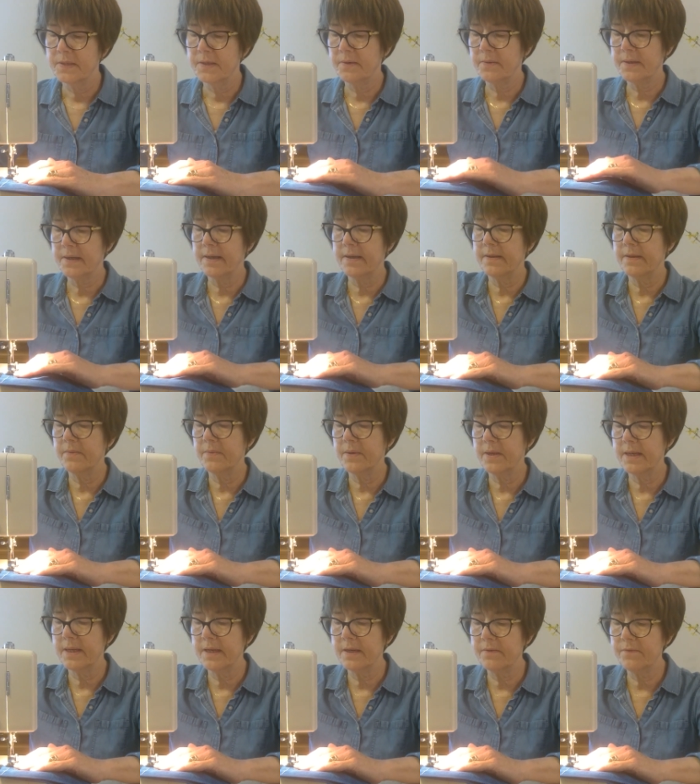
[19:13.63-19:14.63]
Okay, then when
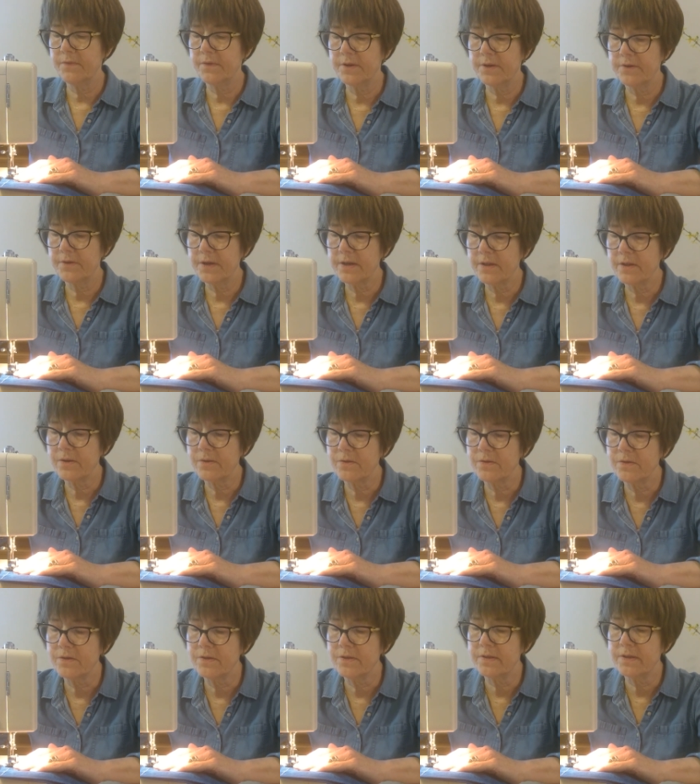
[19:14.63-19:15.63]
I get very
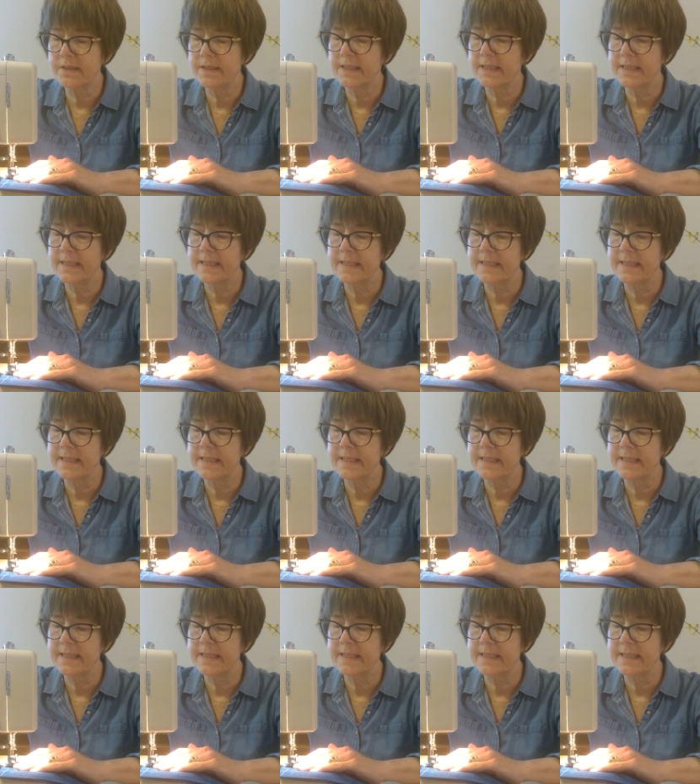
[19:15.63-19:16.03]
close to the